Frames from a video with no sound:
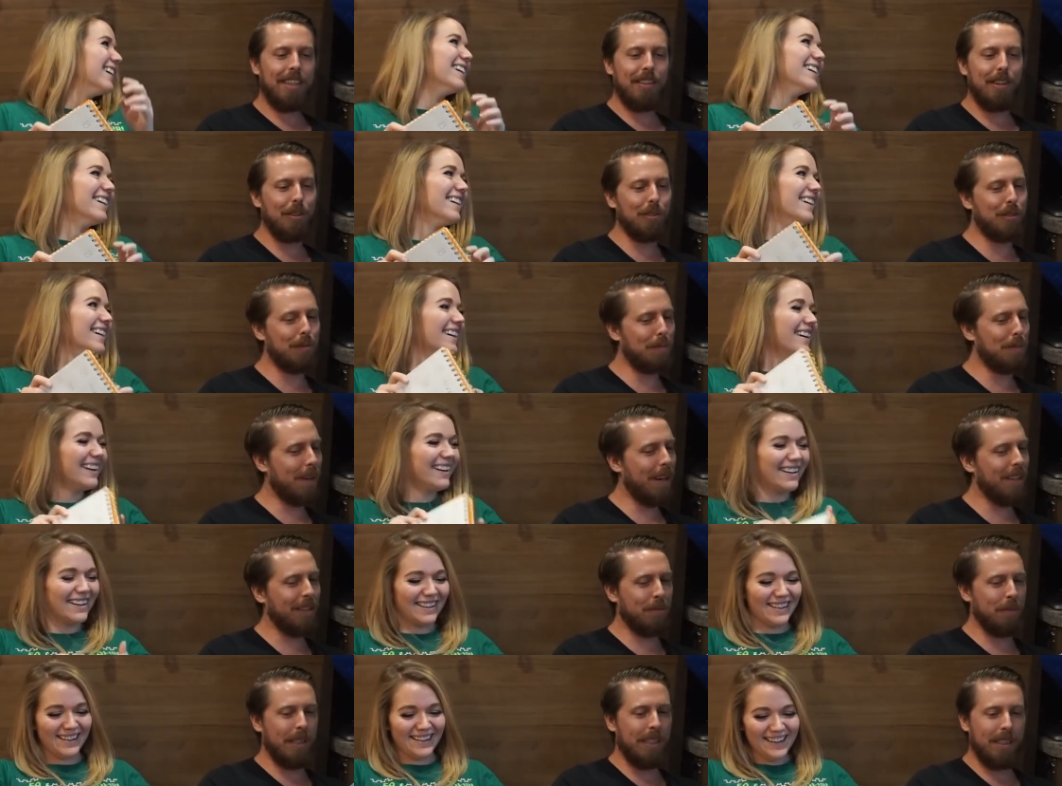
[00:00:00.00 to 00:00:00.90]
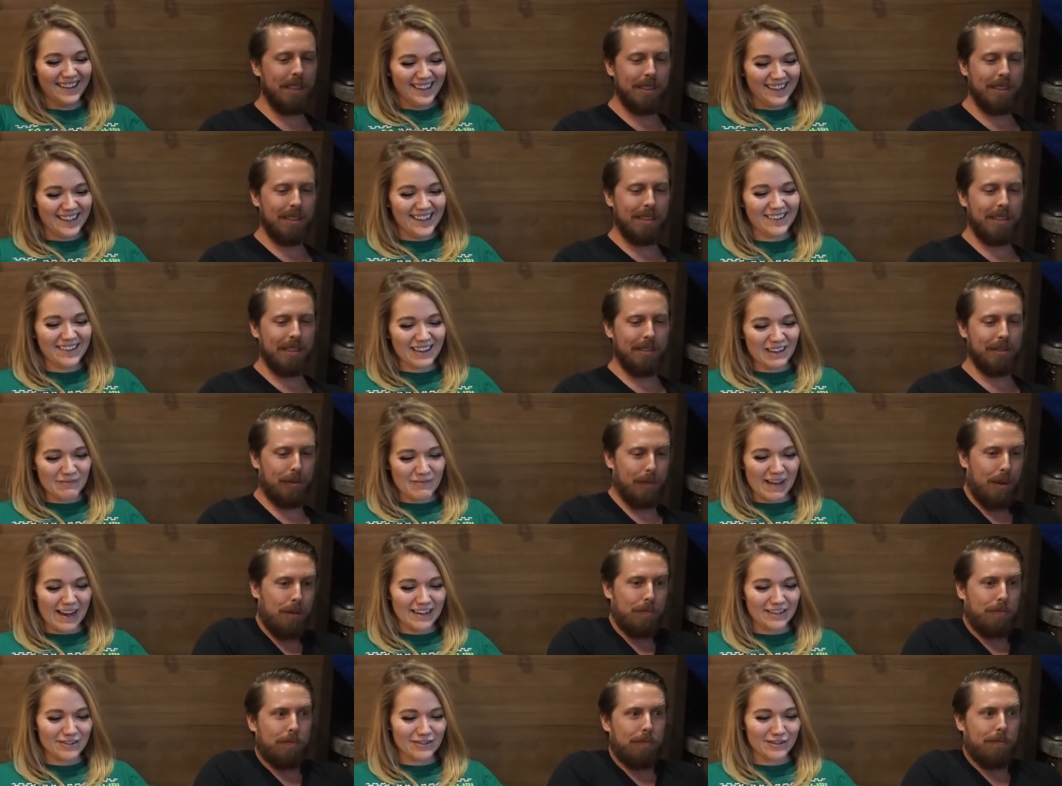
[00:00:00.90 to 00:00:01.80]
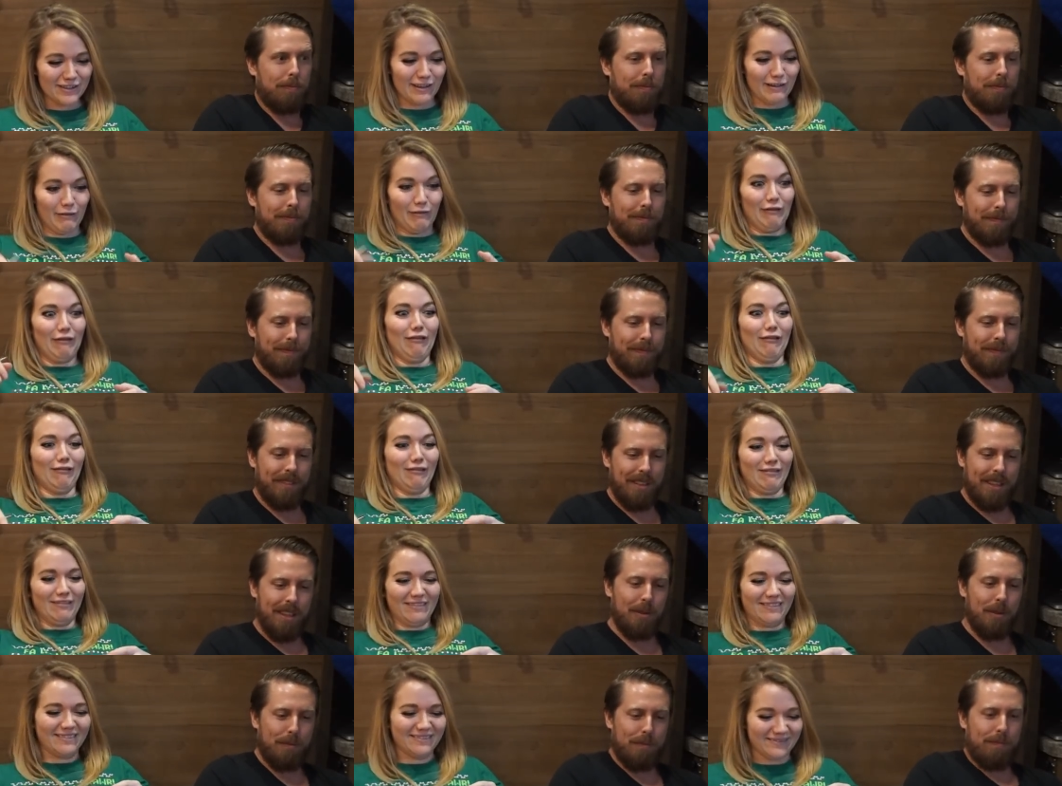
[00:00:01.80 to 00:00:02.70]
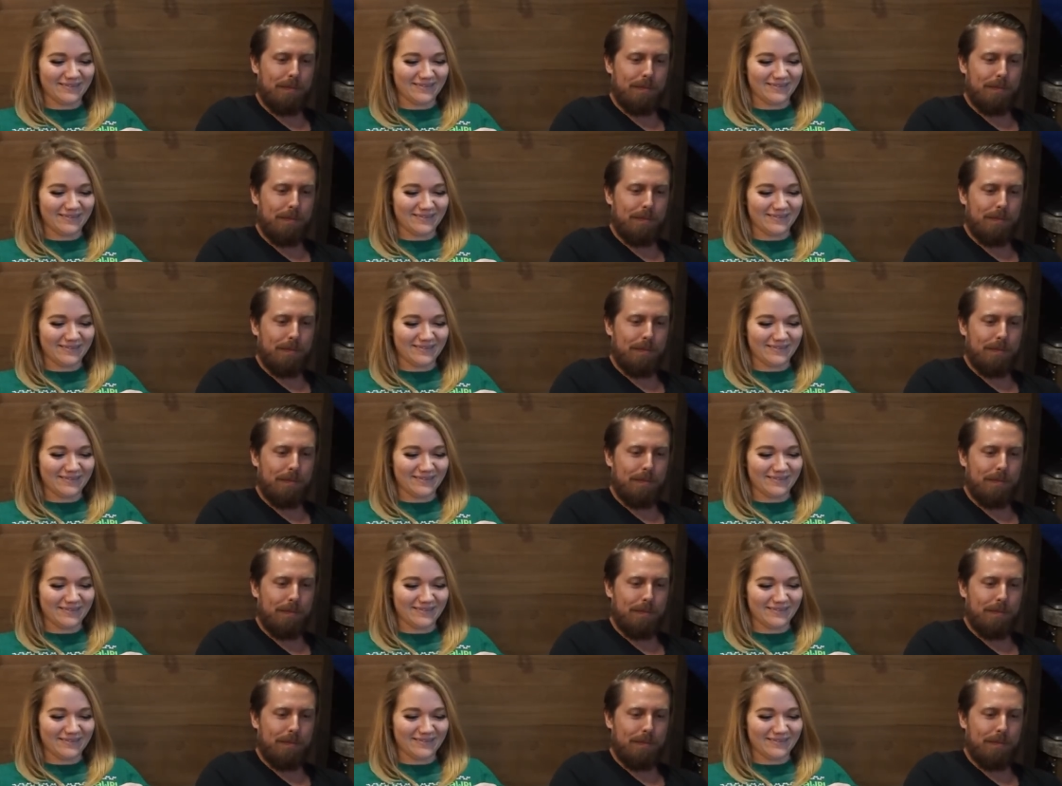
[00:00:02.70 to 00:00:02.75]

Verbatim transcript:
Speaker 1: Don't surprise me.
Speaker 2: You get mad and you're just like, oh. oh.